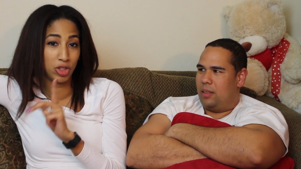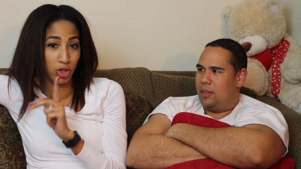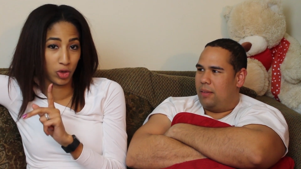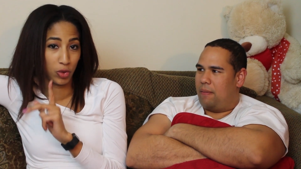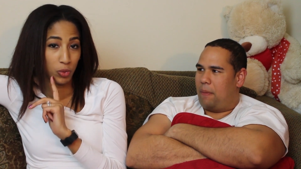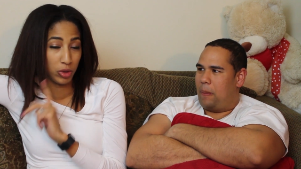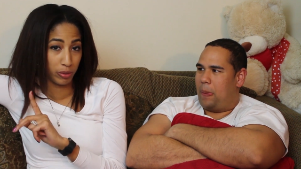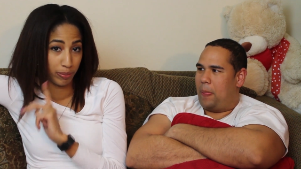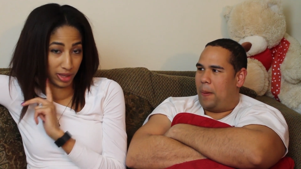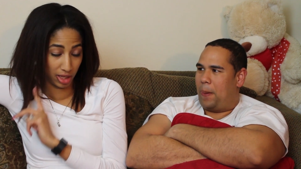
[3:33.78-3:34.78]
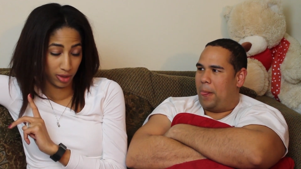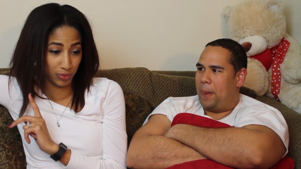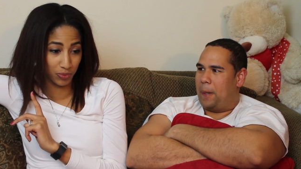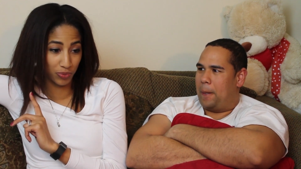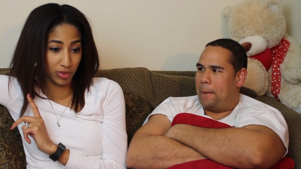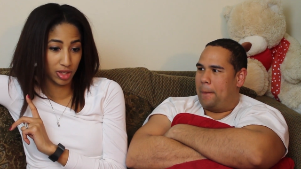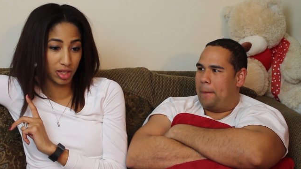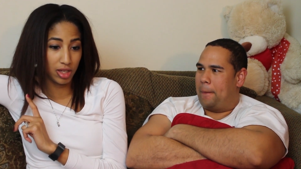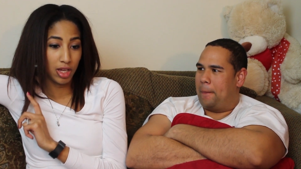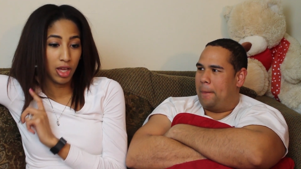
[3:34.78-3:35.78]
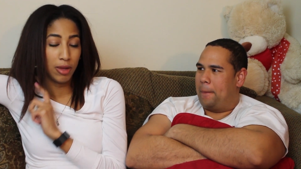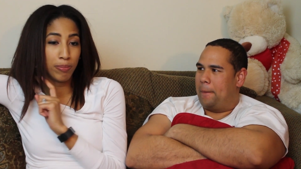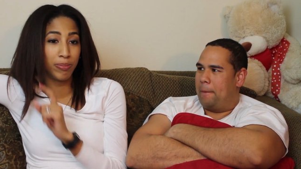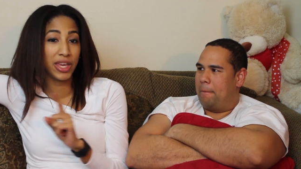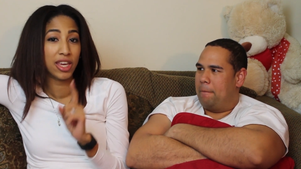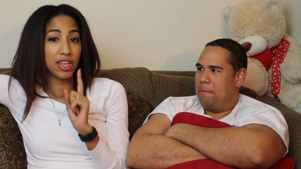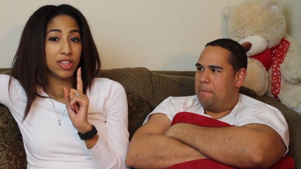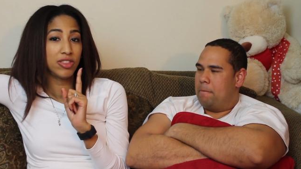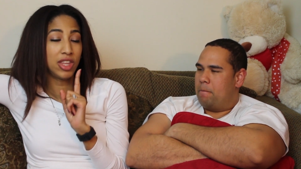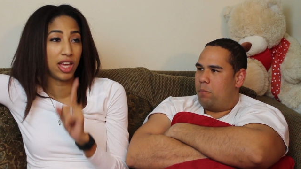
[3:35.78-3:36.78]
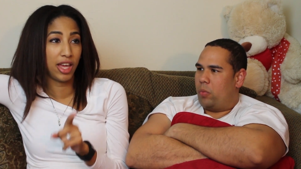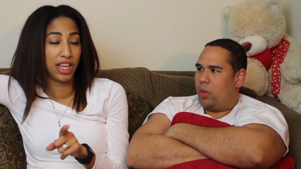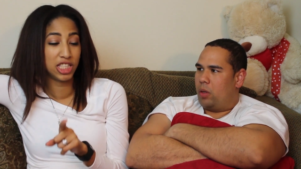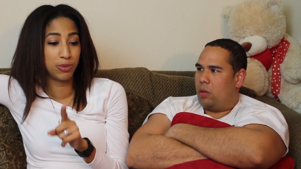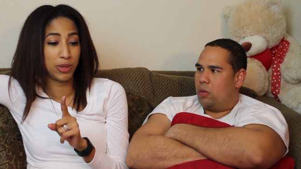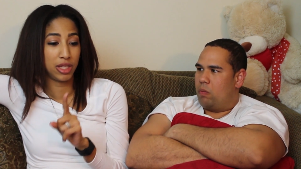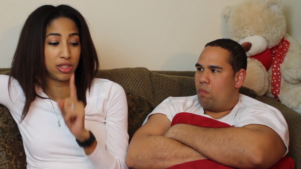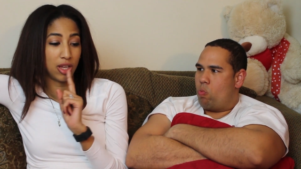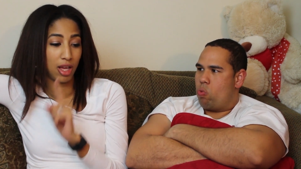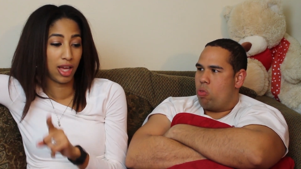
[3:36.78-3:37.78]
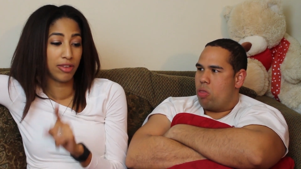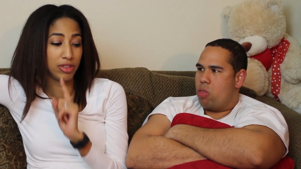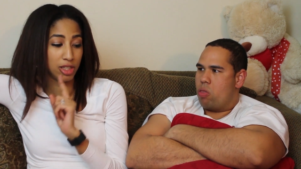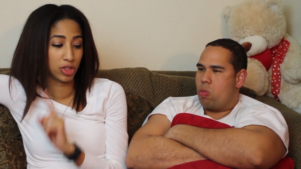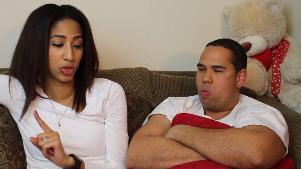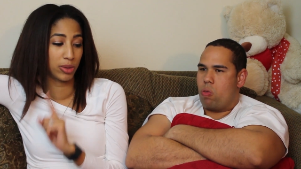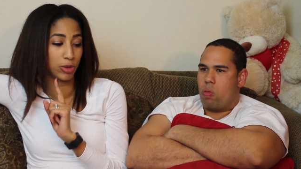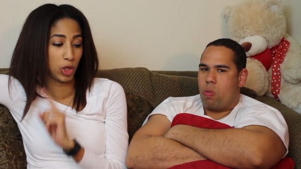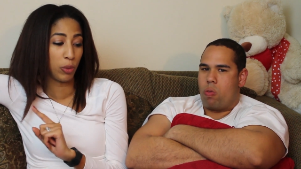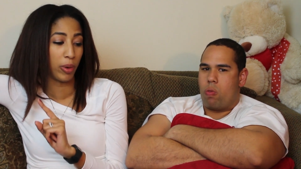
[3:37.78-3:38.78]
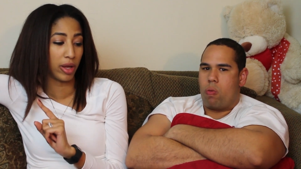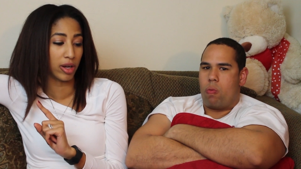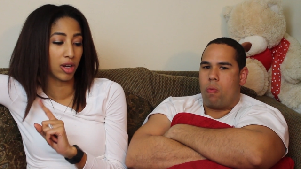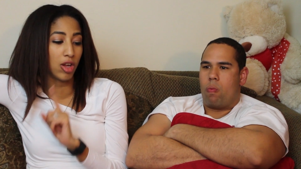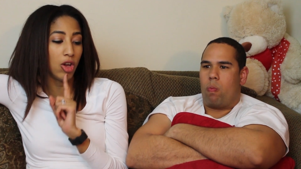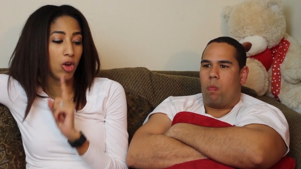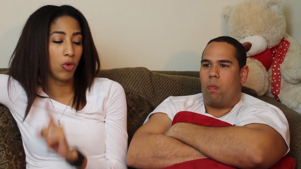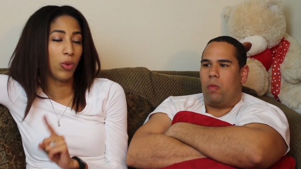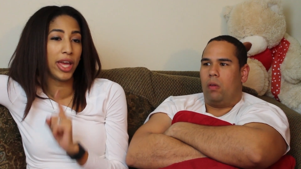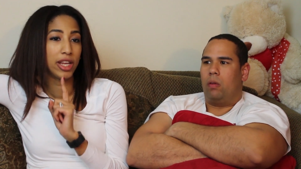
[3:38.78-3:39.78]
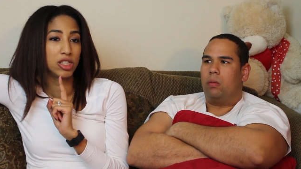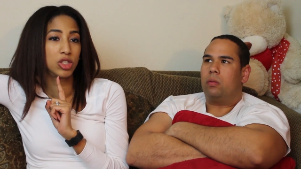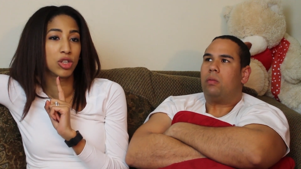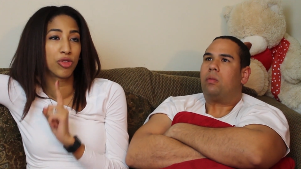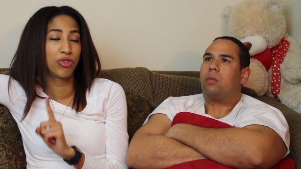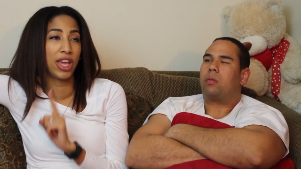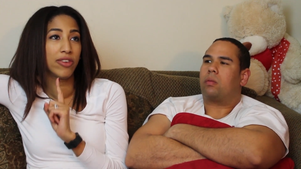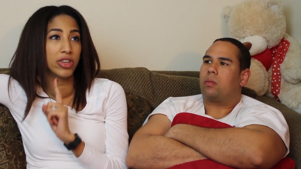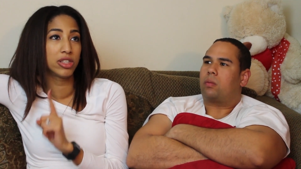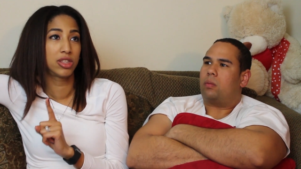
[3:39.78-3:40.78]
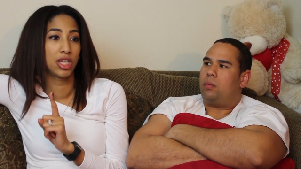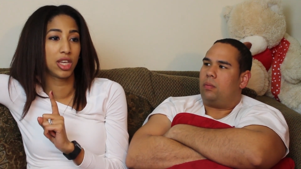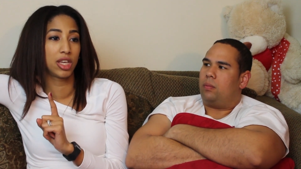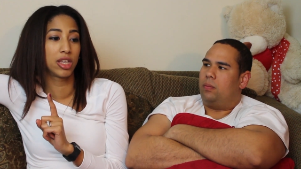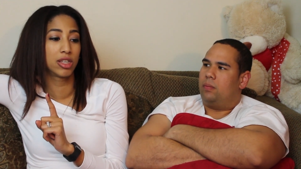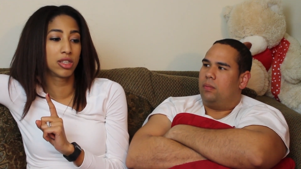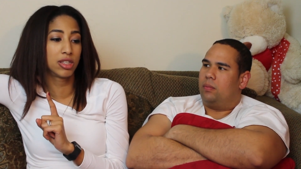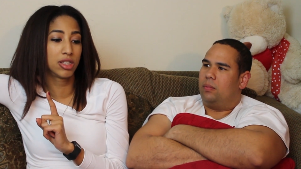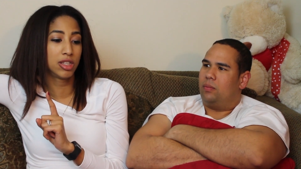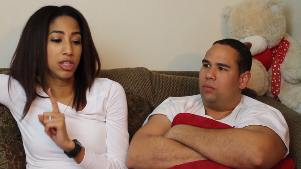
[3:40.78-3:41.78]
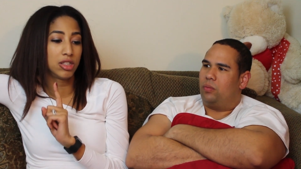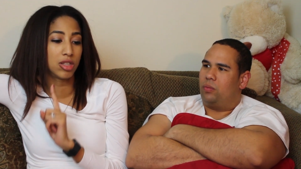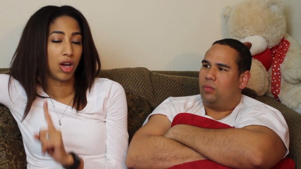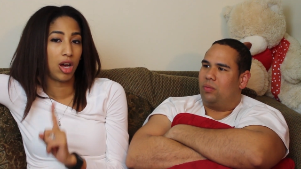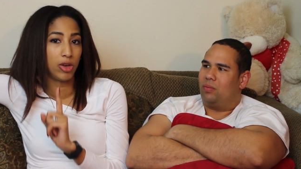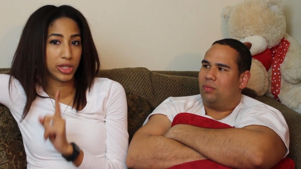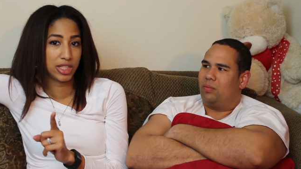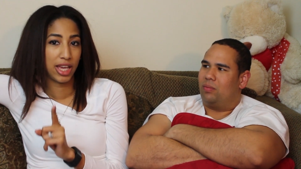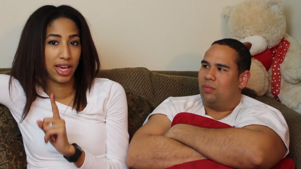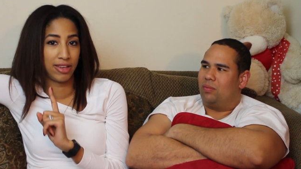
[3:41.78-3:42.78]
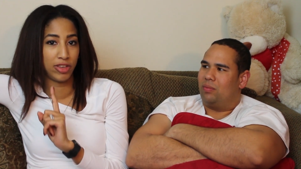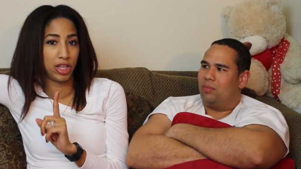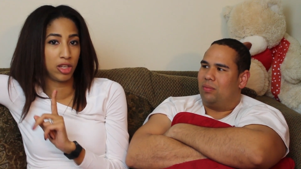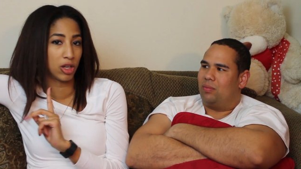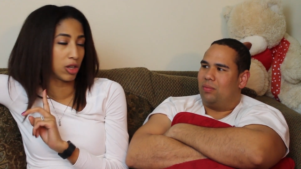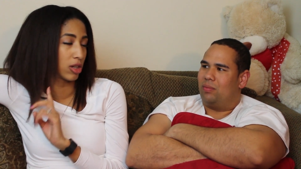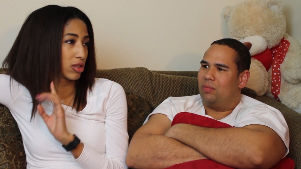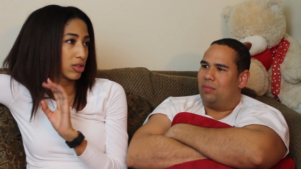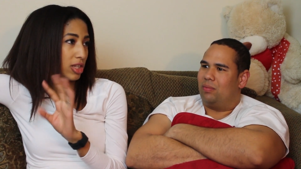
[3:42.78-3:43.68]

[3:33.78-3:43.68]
Speaker 1: to you would be being the husband of an extreme couponer what is your favorite thing to always have in your